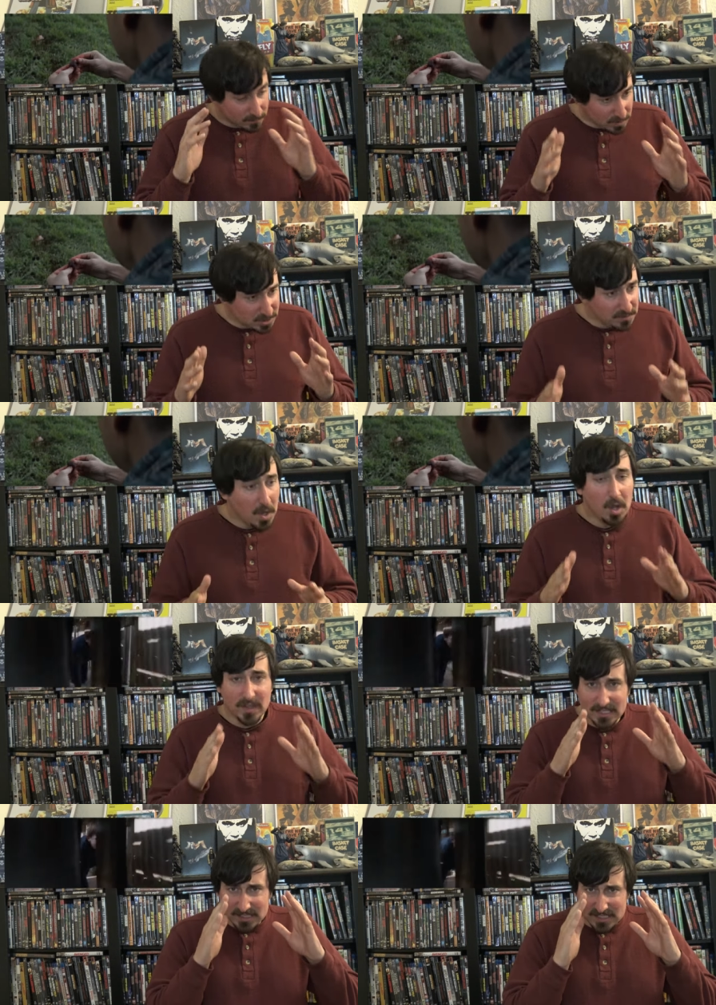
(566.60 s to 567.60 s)
First of
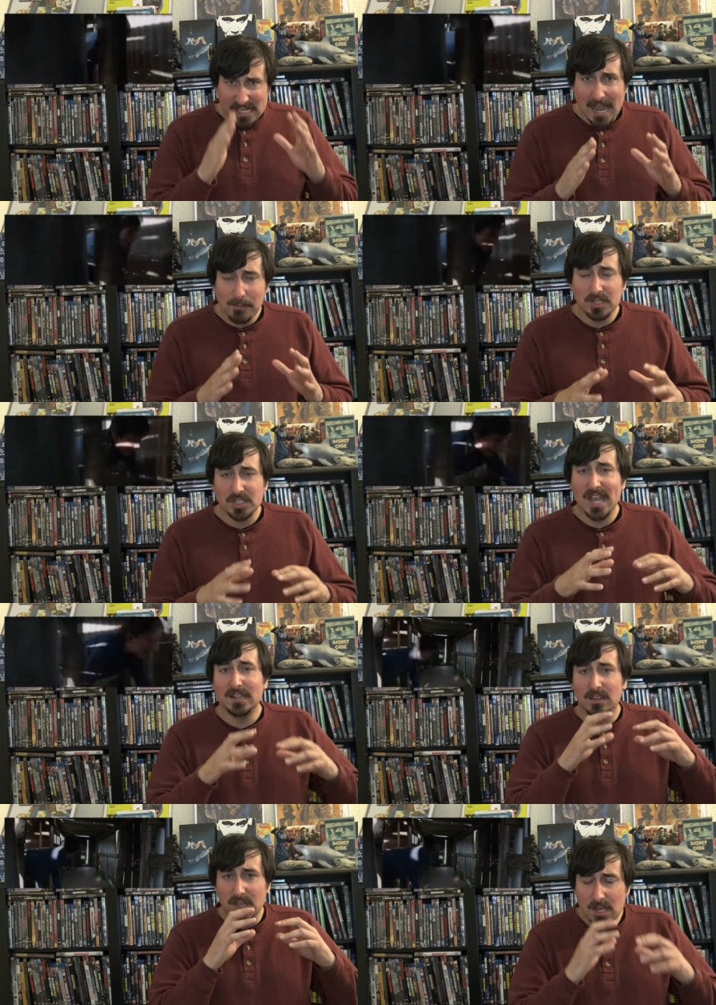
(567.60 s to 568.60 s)
all, it's established
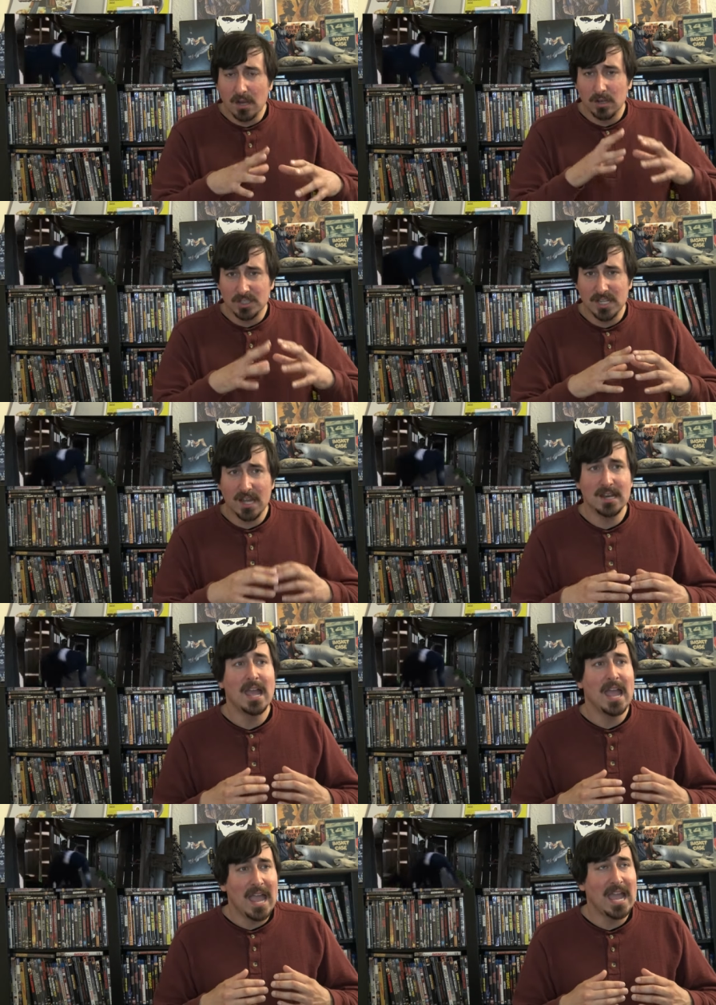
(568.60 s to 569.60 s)
that the younger
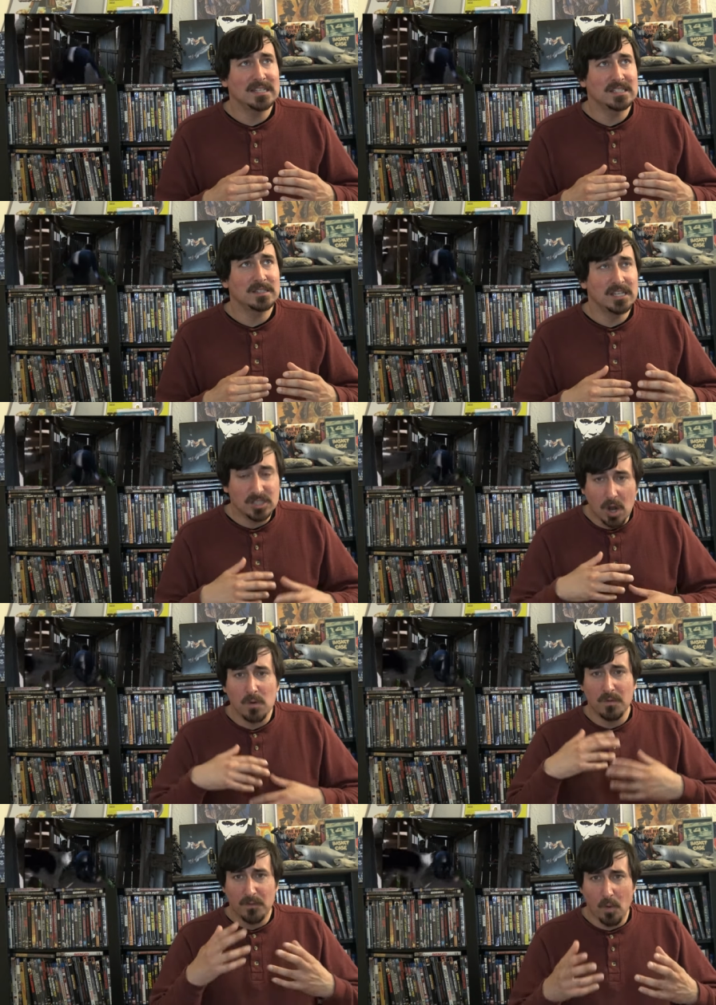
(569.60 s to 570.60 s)
son has his
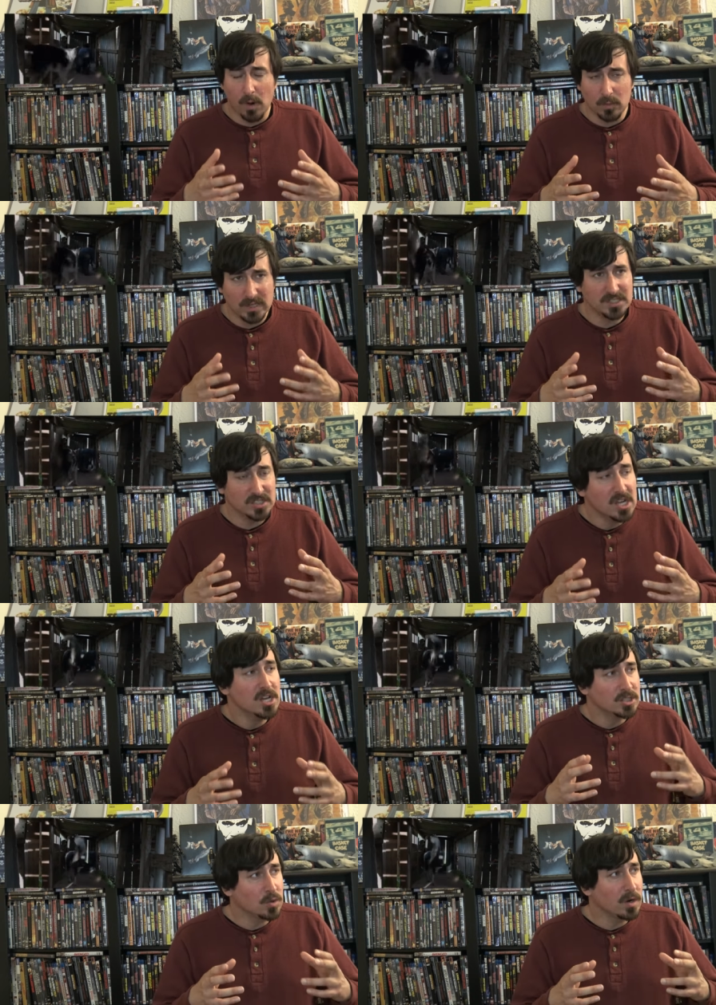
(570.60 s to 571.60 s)
own fort, which is
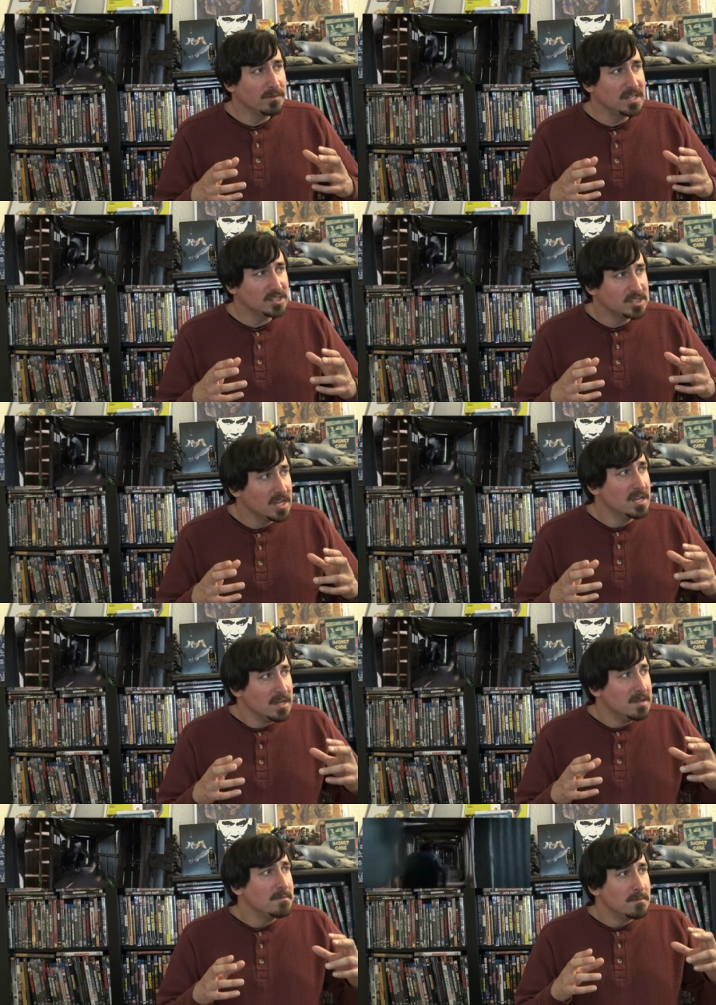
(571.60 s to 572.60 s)
sort of this
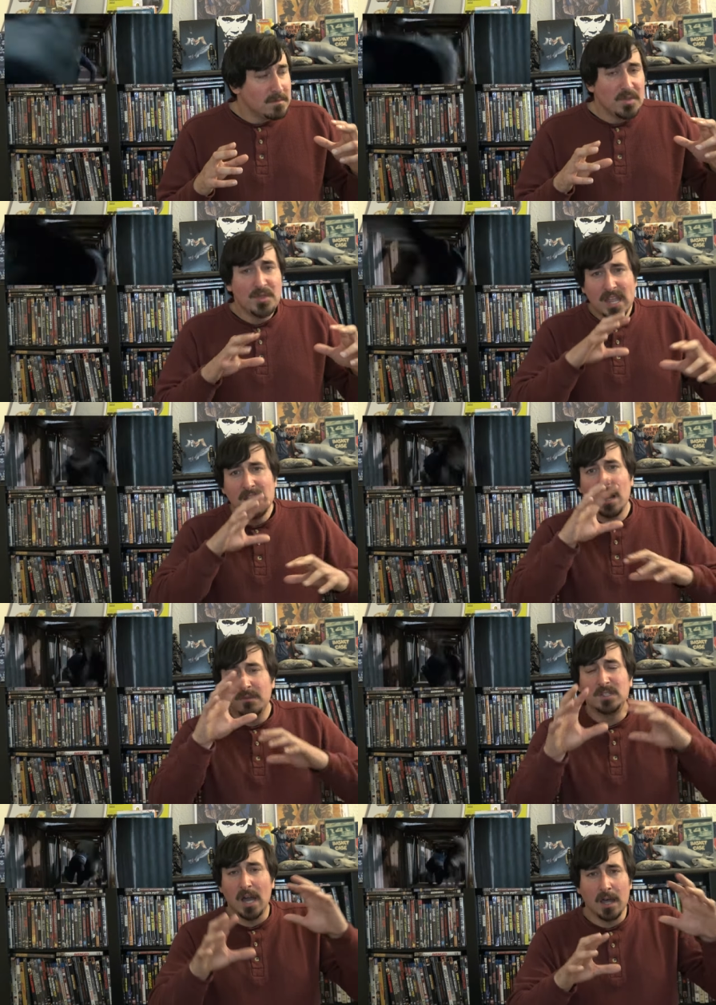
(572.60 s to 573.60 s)
thing
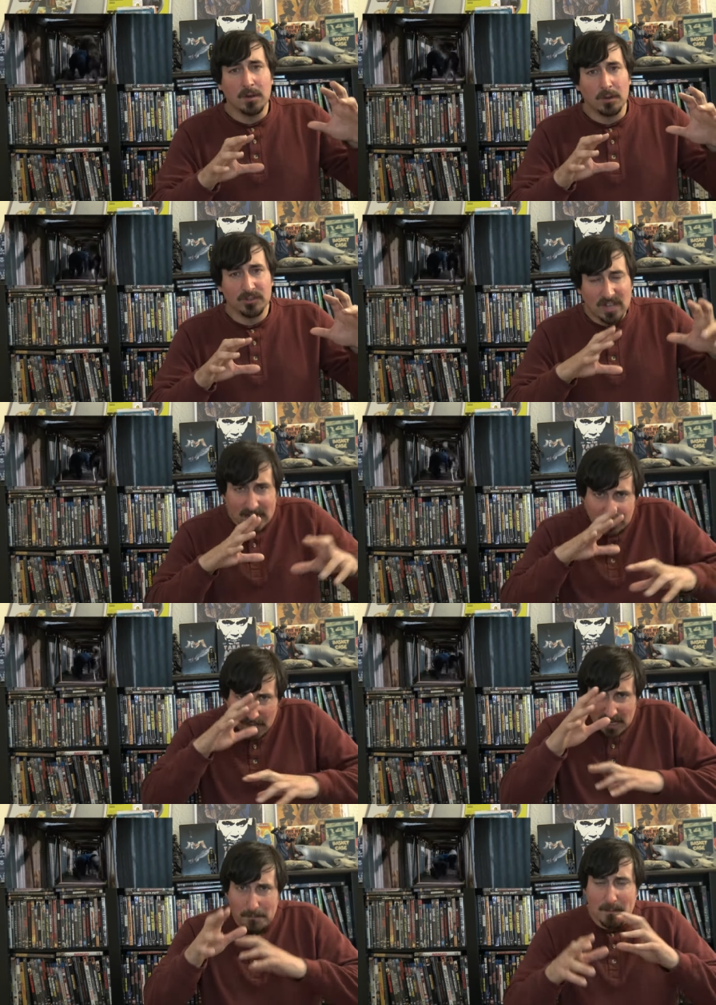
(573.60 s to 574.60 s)
of tunnels, kind of
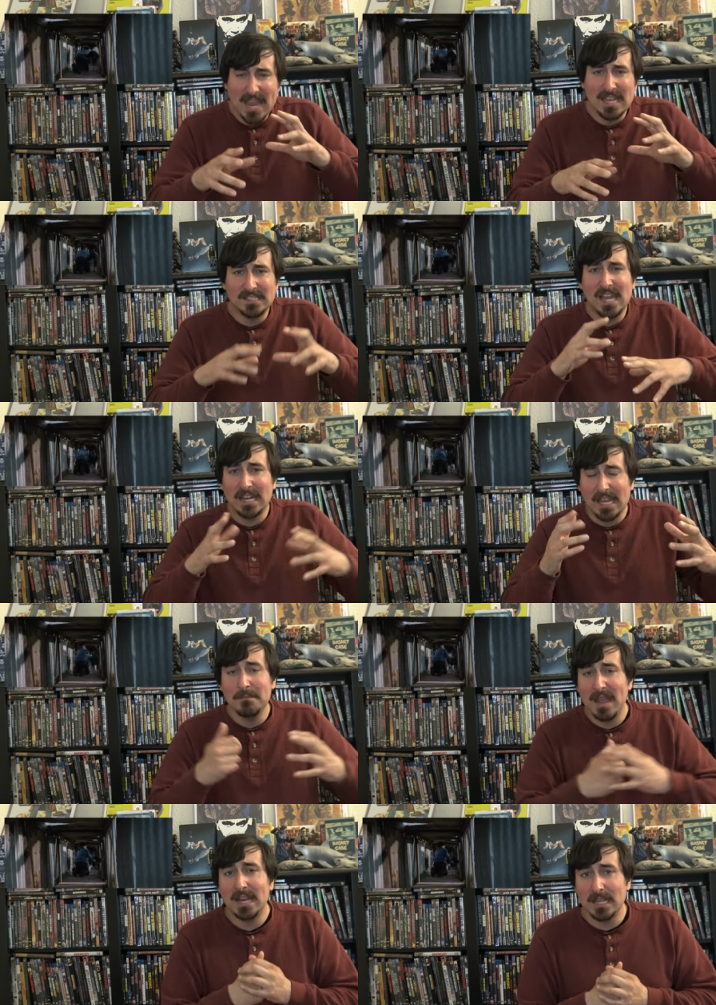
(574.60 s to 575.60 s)
like a maze that
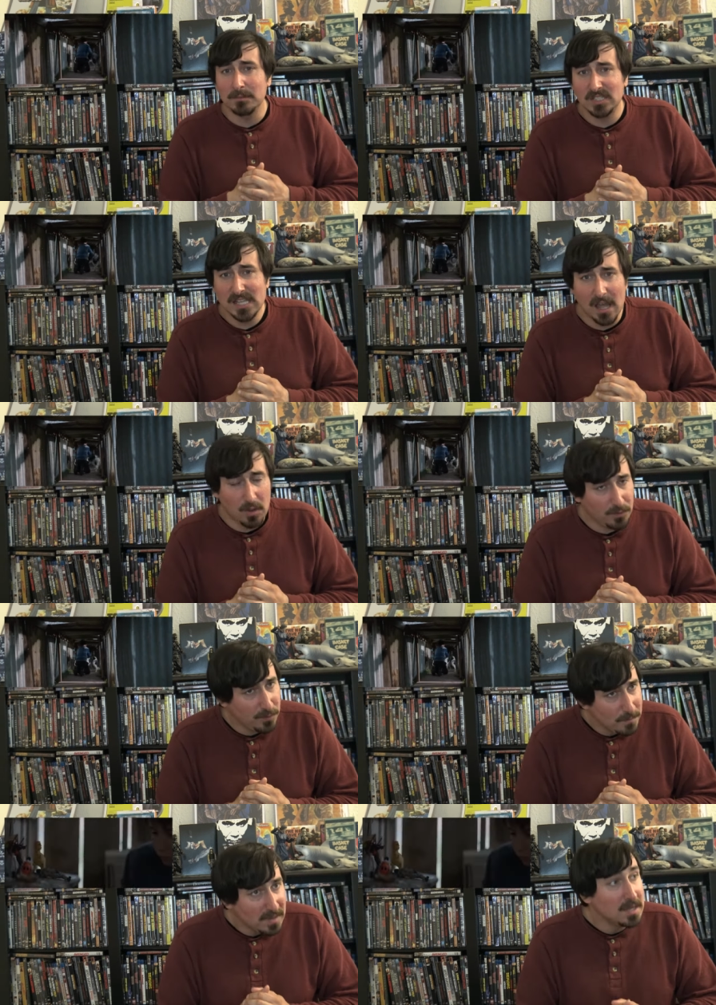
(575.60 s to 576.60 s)
he made himself.